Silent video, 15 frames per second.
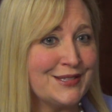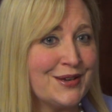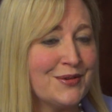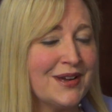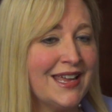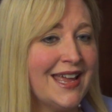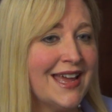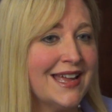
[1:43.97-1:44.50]

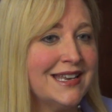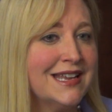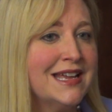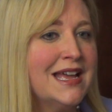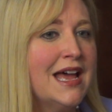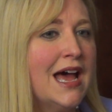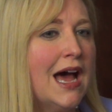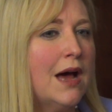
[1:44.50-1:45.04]
So, again,
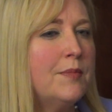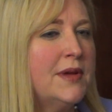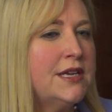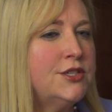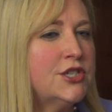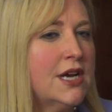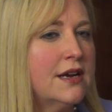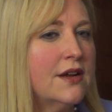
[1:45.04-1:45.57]
a
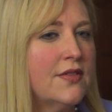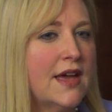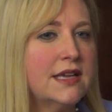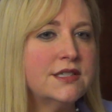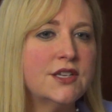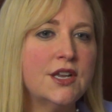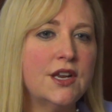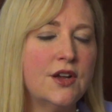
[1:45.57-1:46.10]
big chunk of
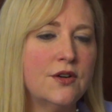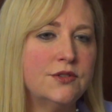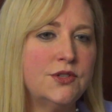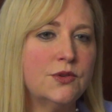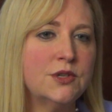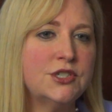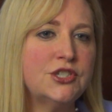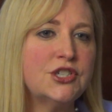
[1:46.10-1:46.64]
that's going to go
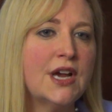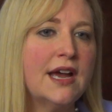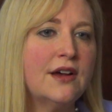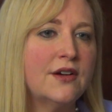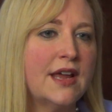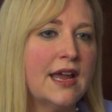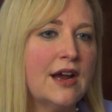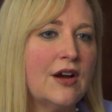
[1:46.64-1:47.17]
towards
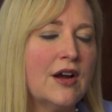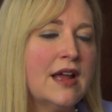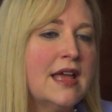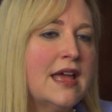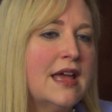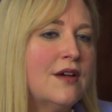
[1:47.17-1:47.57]
childcare.